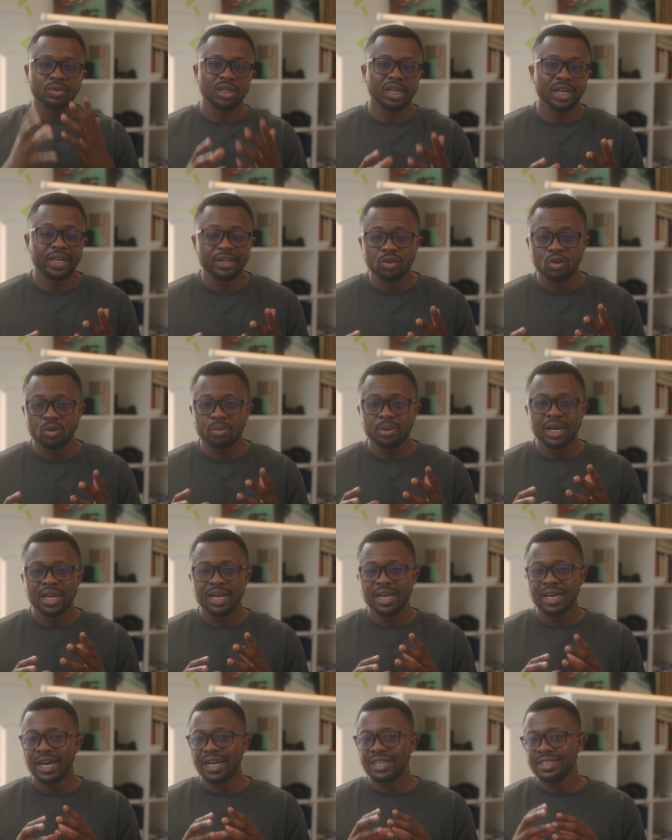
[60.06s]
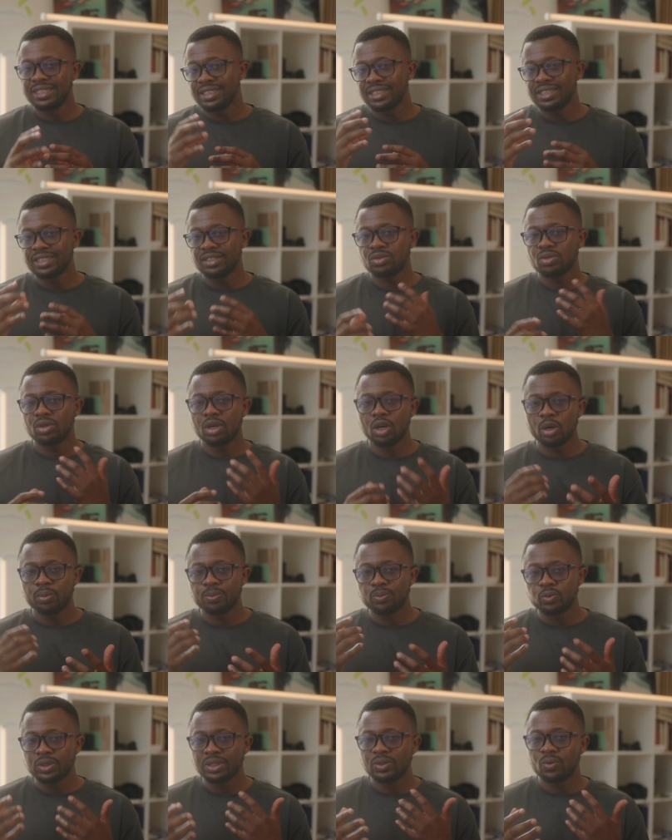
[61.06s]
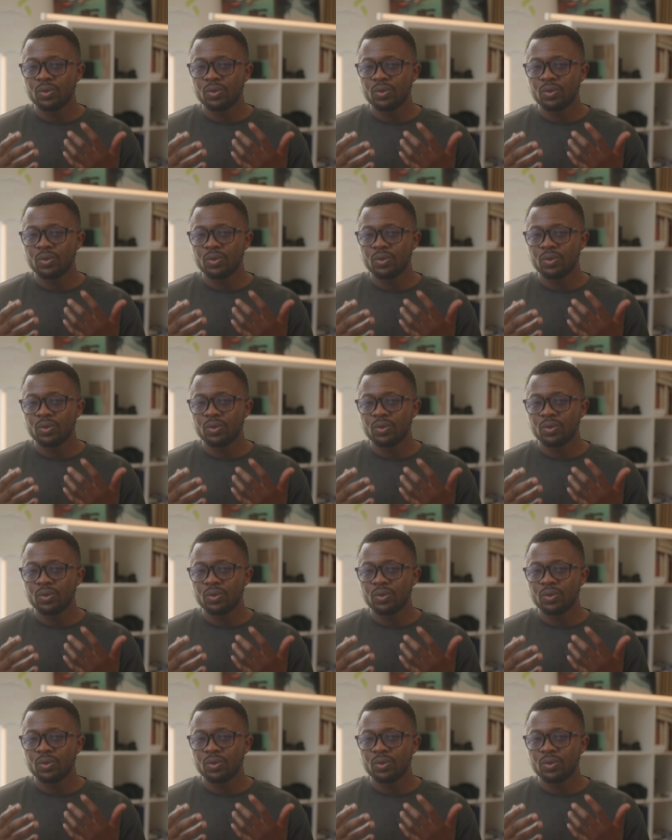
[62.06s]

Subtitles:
line up. And this is to help with the